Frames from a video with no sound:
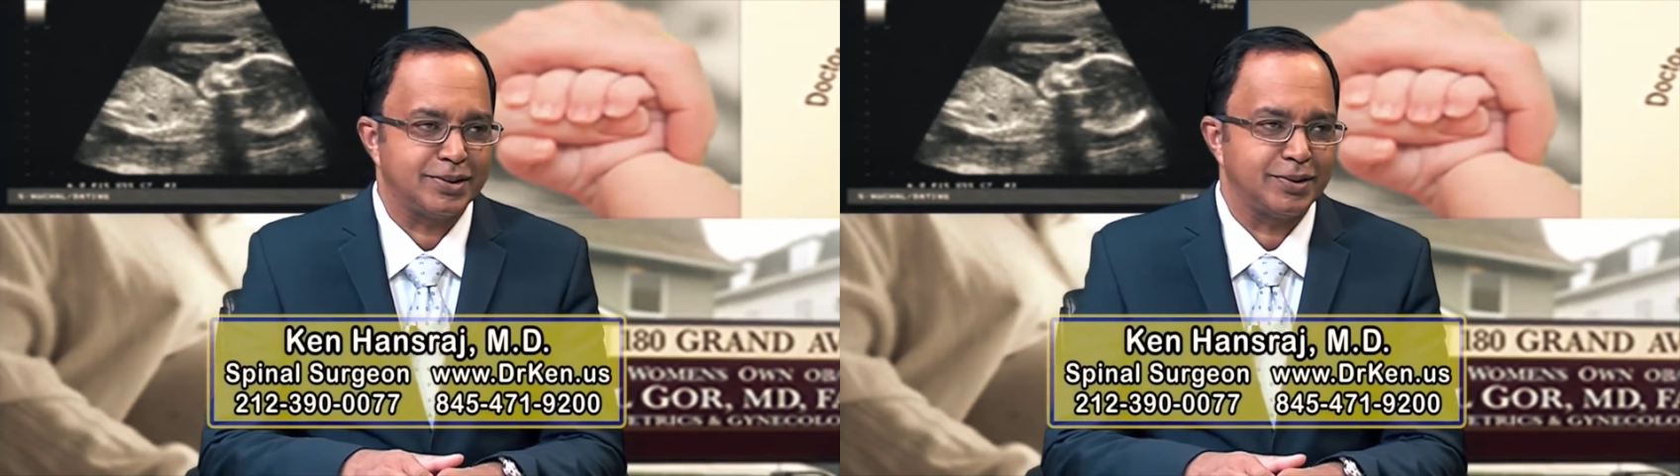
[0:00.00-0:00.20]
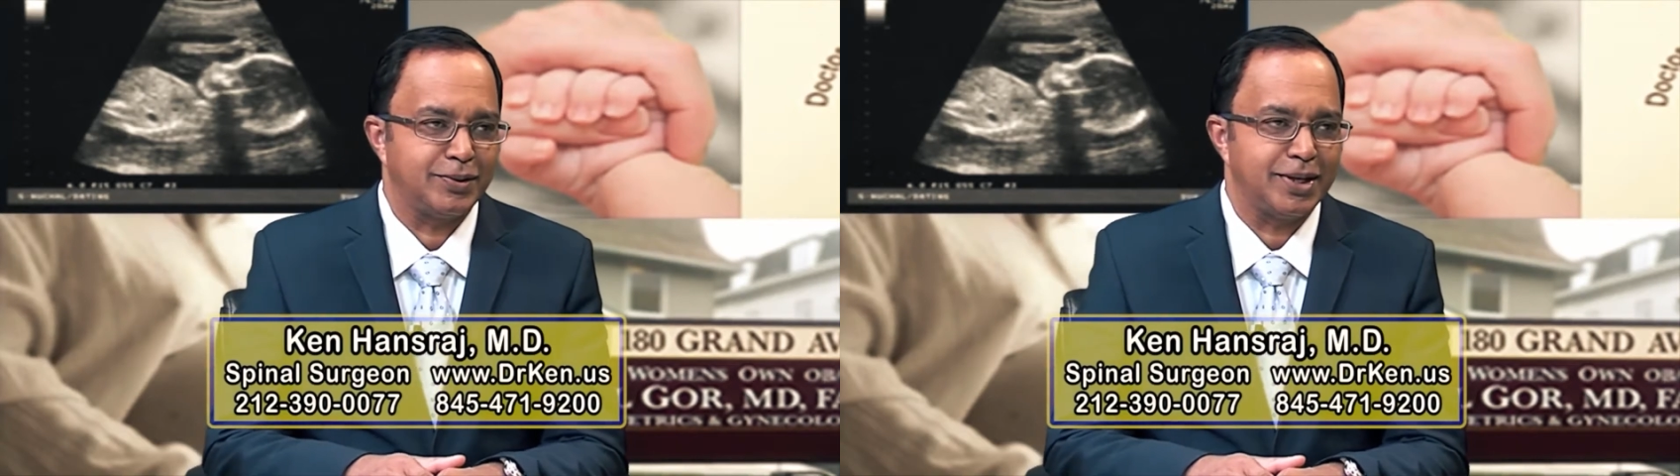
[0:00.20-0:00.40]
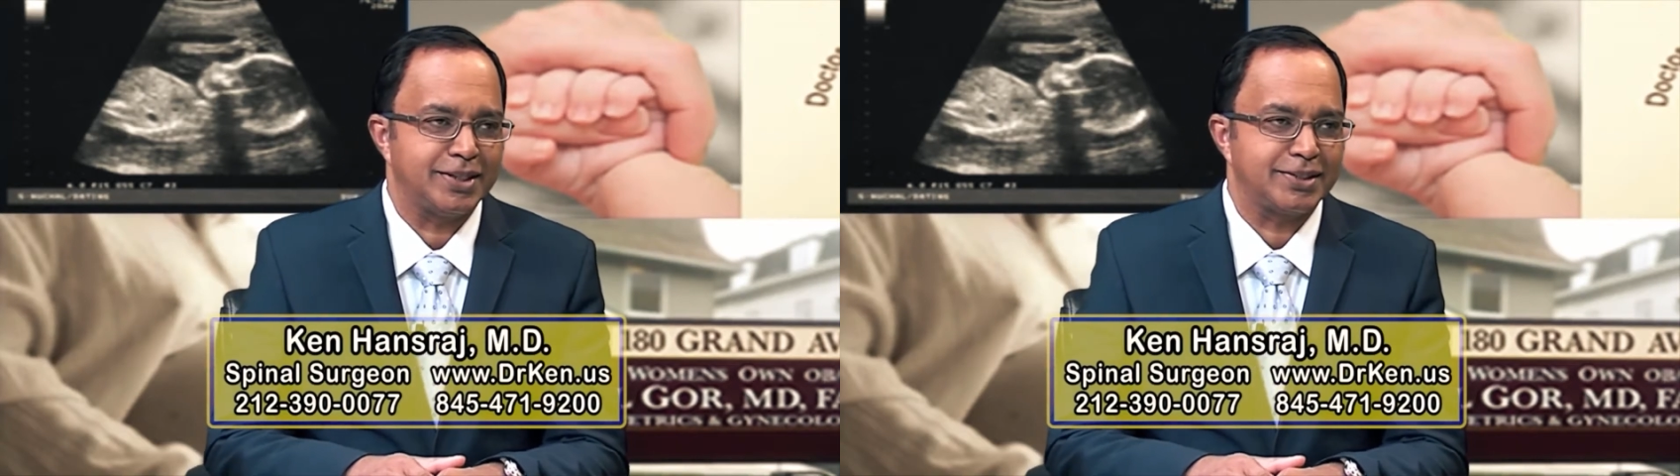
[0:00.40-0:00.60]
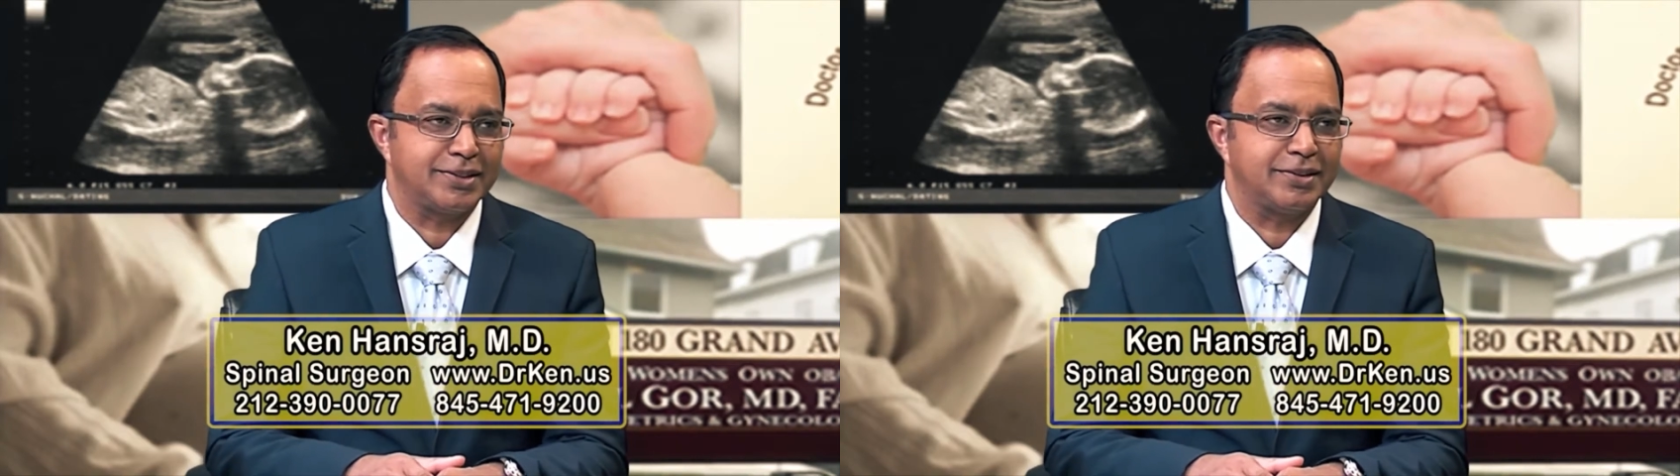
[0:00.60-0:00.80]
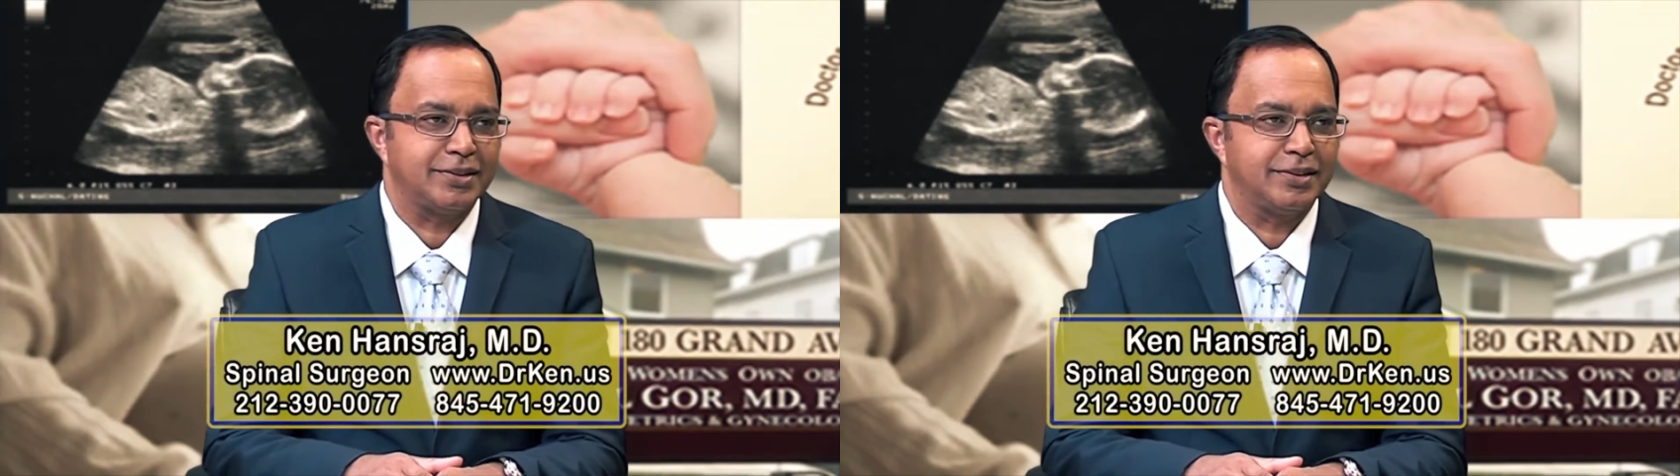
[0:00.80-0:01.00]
the greatest